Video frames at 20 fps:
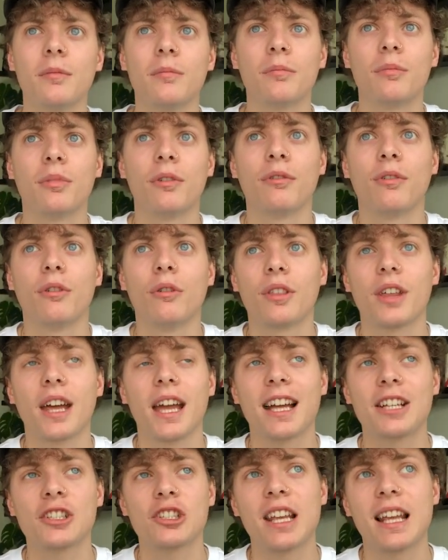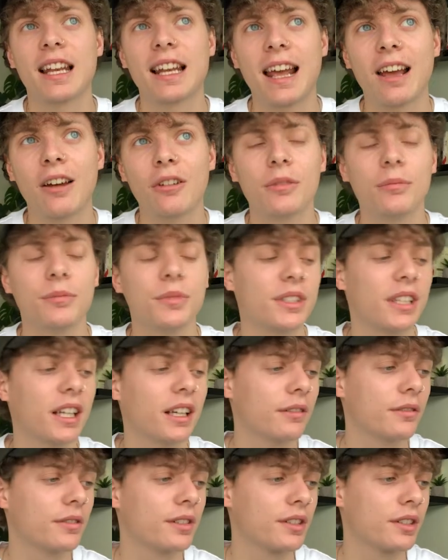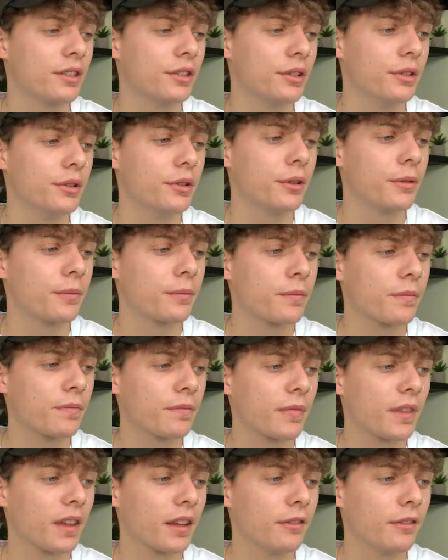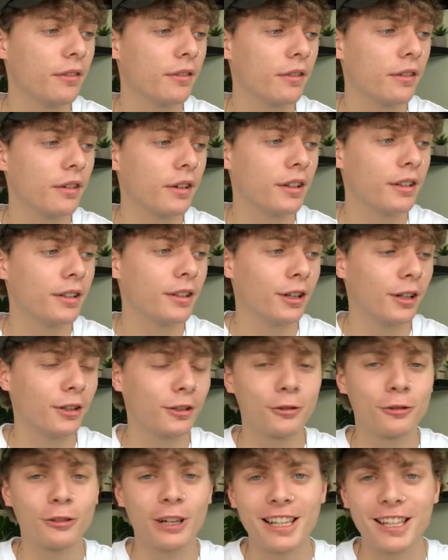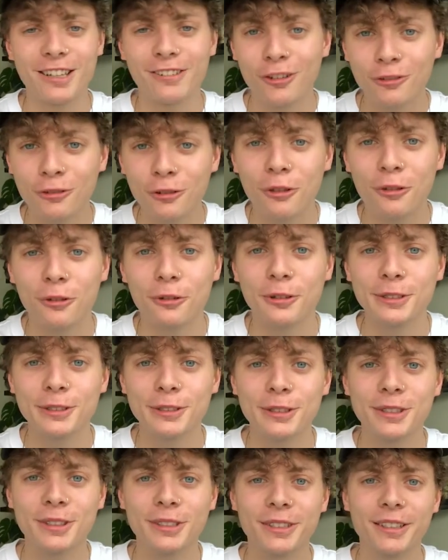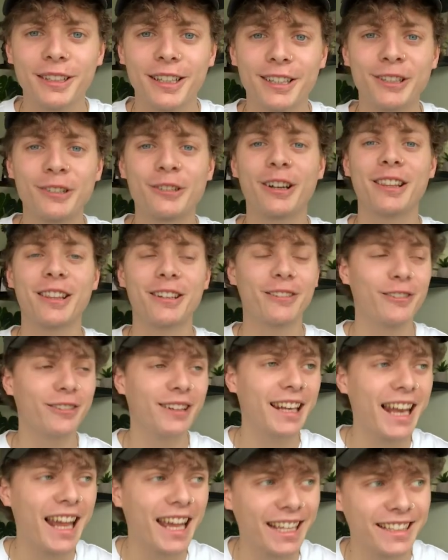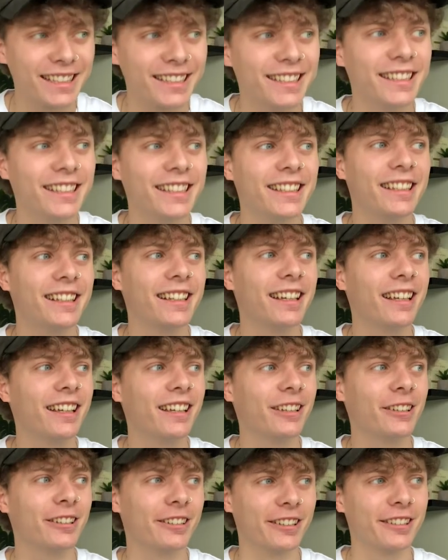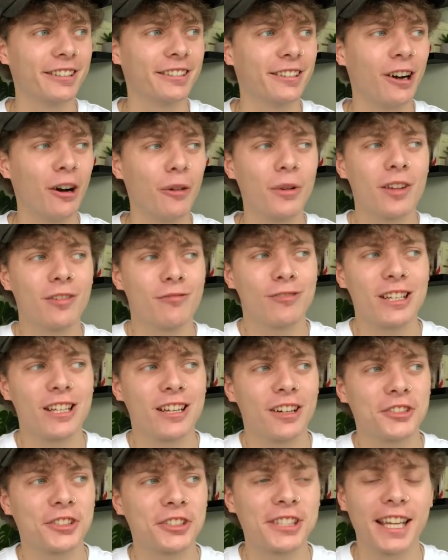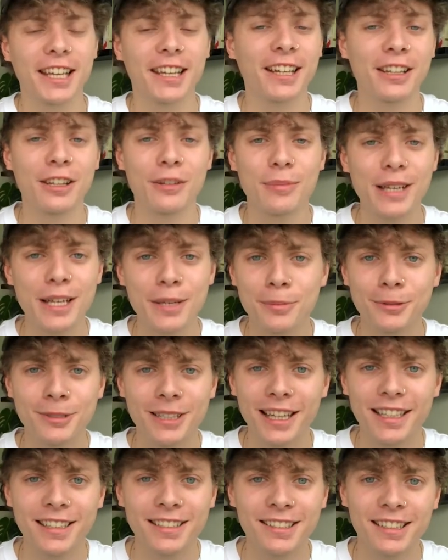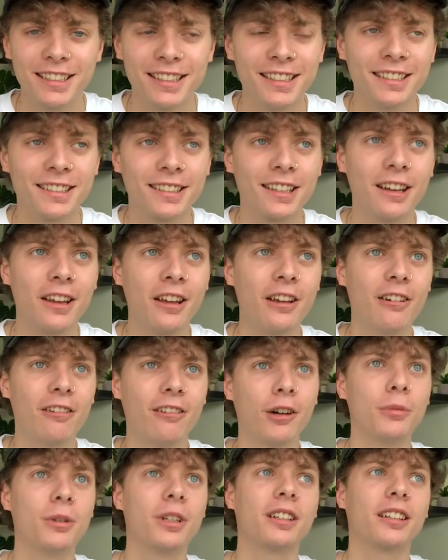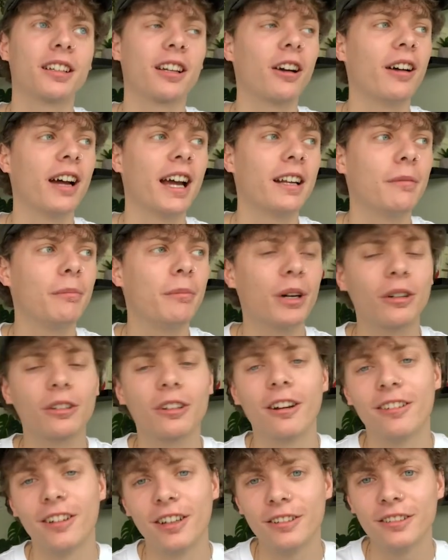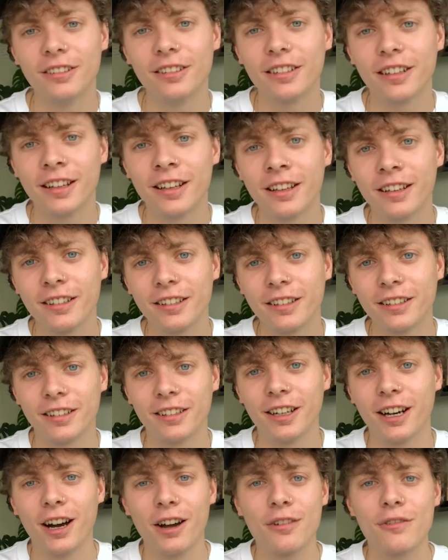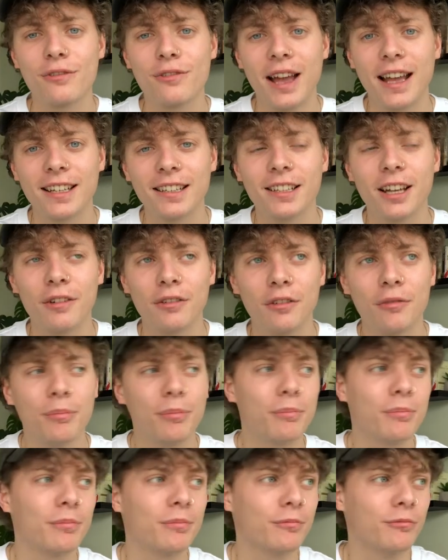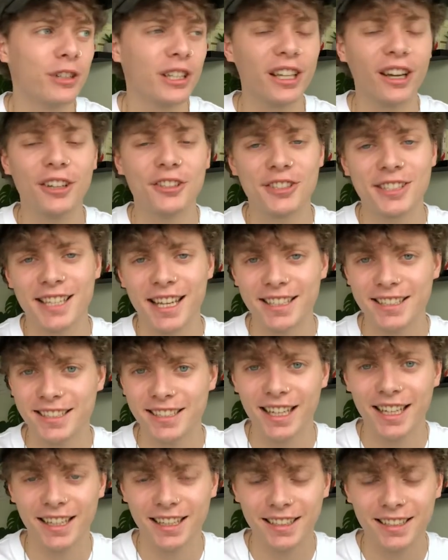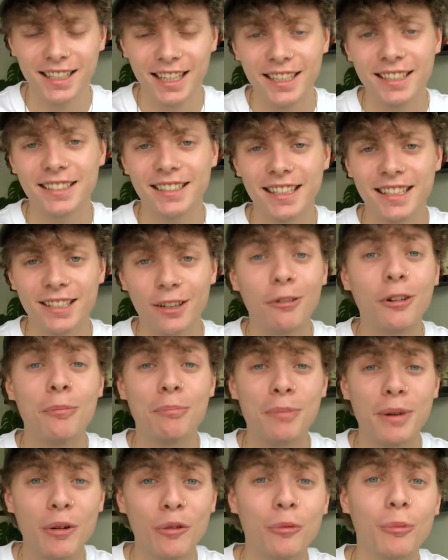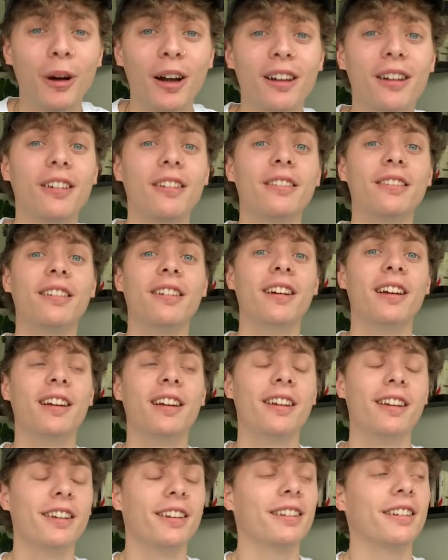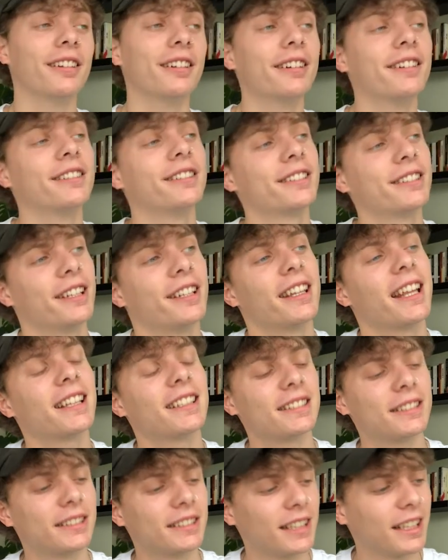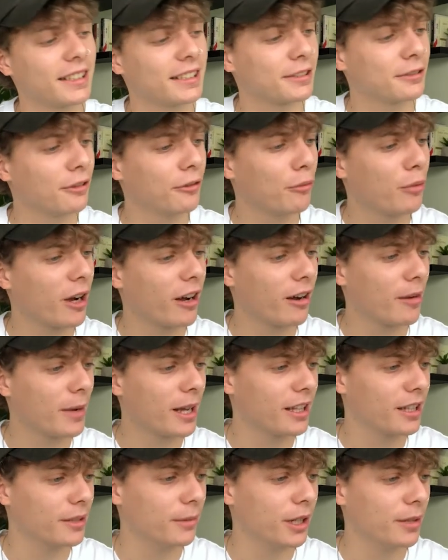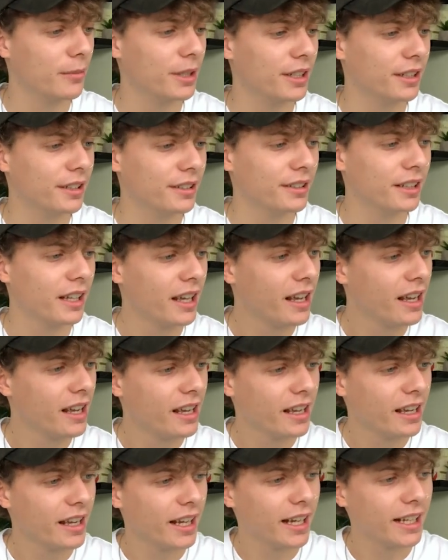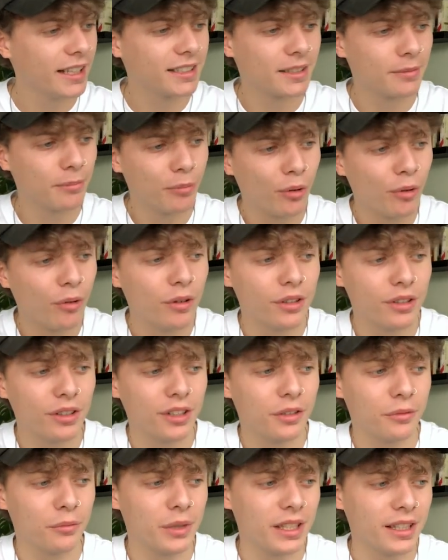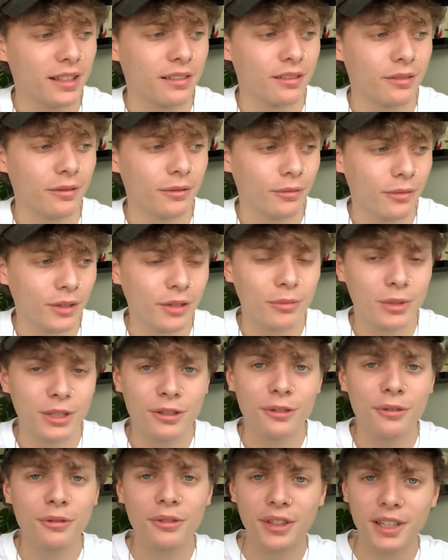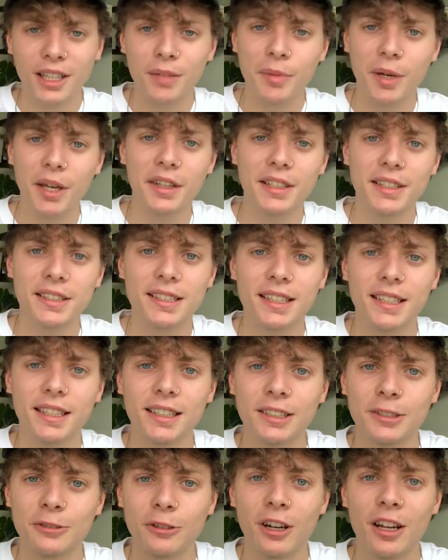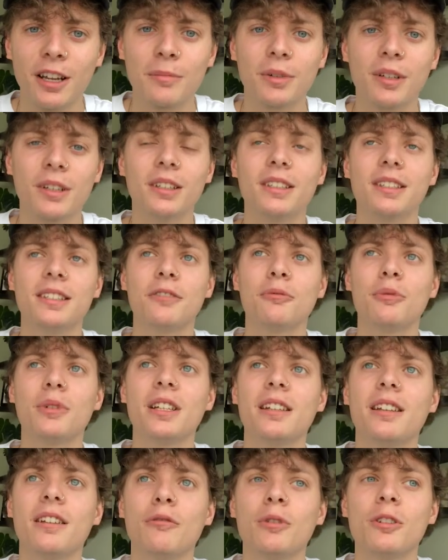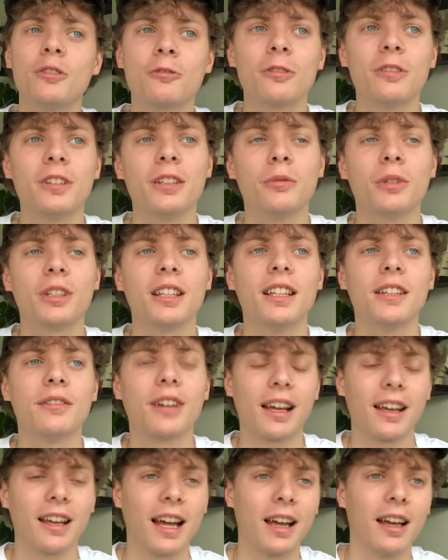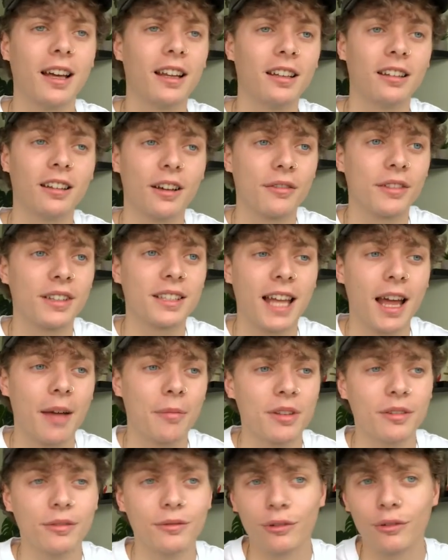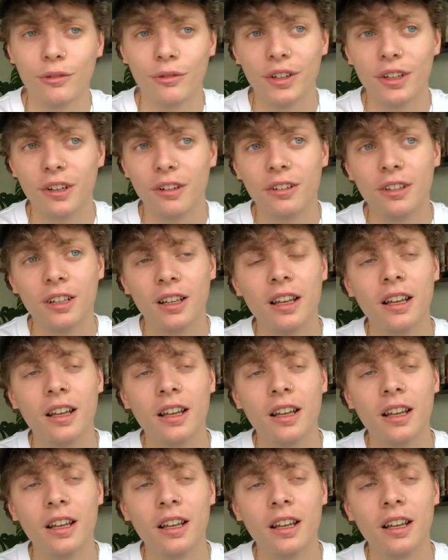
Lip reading: before they actually allow themselves to, you know, create their own thoughts and create their own legacy. You know, are we regurgitating other people's legacies, or are we going to go ahead and build our own? You know, I've had enough of regurgitating legacies. I want to build my own. You know, so that's sort of where I'm at the moment, and it's important that we do think about these things, right? Because if we truly want to live a life that's happy and fulfilled,